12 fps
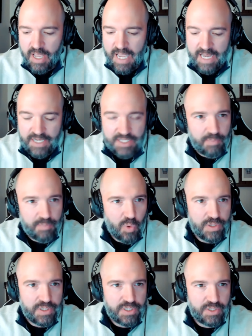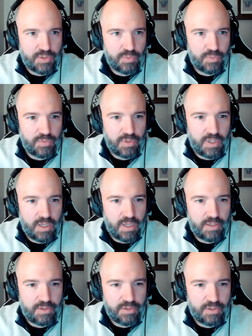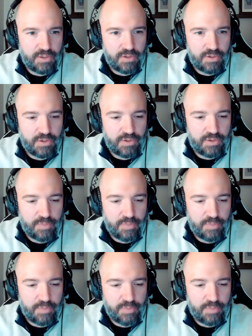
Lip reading: And it's important to your